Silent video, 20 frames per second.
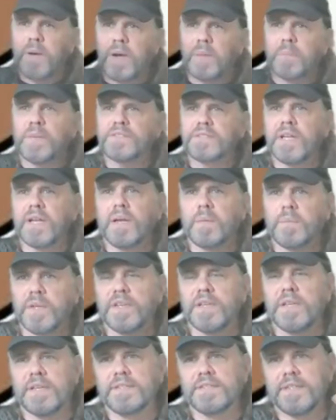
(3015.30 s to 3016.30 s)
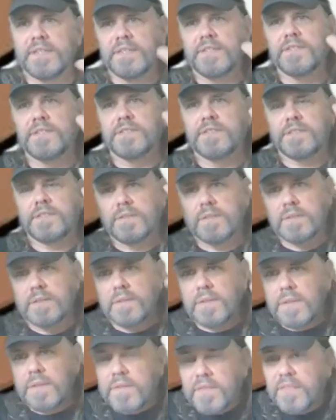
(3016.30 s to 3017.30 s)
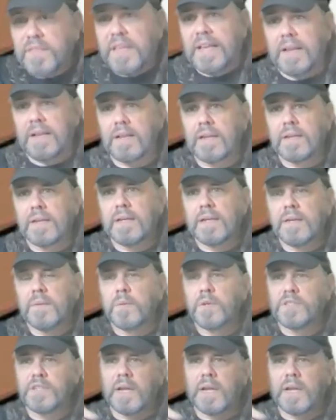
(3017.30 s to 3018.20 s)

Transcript: Puppies Comedy is his thing, which